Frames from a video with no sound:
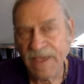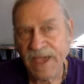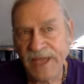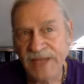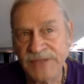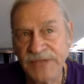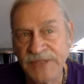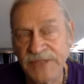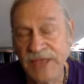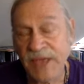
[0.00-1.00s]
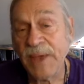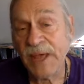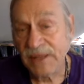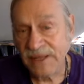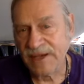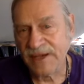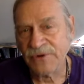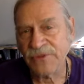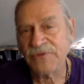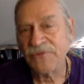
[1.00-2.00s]
and it's at the aphelion,
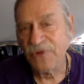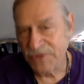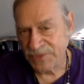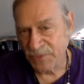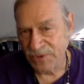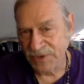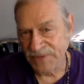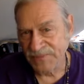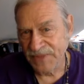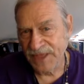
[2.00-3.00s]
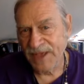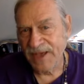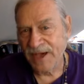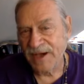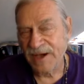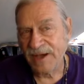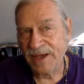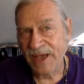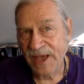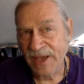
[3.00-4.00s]
or the furthest point.
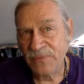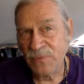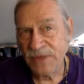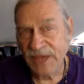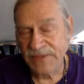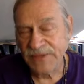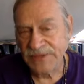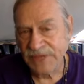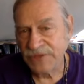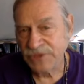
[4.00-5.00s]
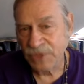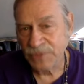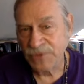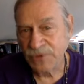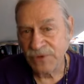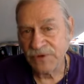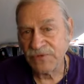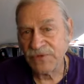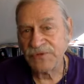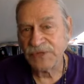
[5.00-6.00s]
Had we had the telescopes
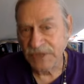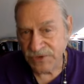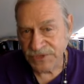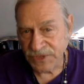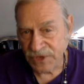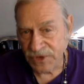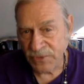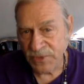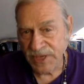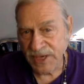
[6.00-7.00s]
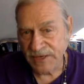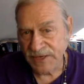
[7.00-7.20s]
250 years ago that we had in